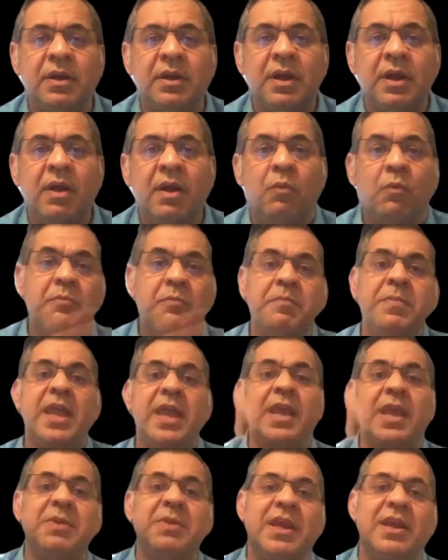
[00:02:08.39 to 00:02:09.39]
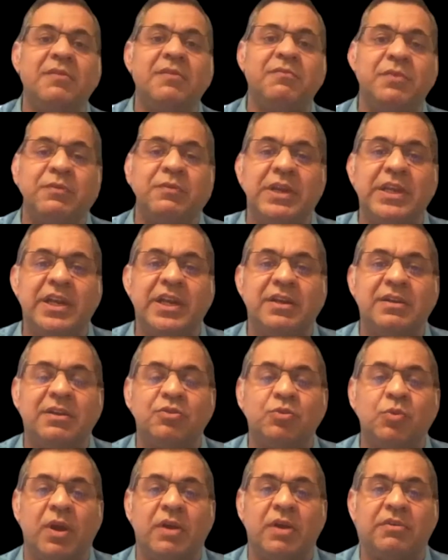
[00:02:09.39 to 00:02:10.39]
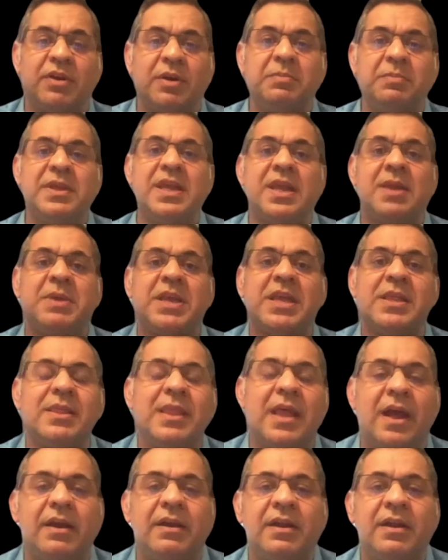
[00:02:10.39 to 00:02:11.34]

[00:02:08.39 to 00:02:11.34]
Maybe we will need 200, maybe in that.